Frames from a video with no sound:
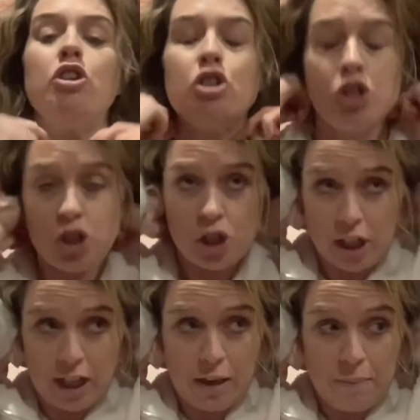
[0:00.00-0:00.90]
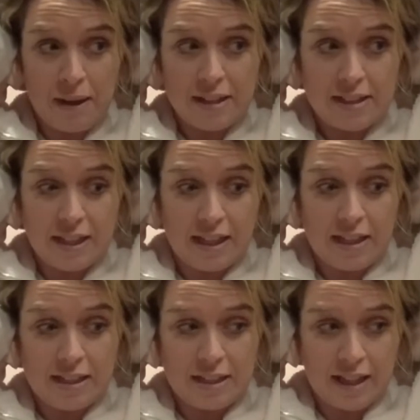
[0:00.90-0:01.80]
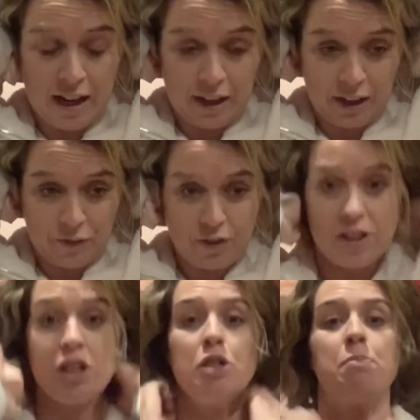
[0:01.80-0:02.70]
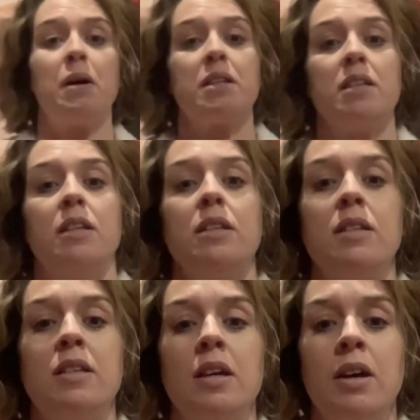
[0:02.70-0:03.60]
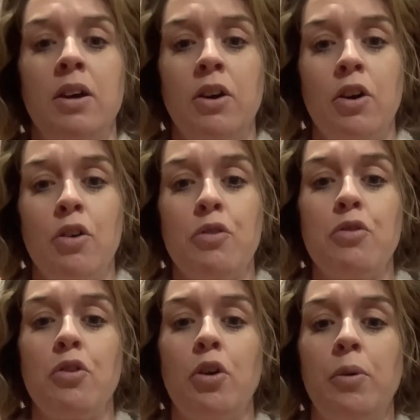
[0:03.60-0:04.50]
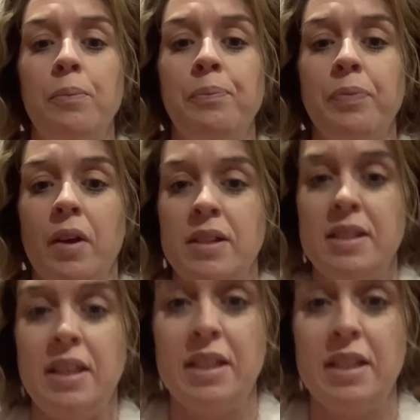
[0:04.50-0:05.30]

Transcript: she makes these, they're like vintage buttons from, I've seen this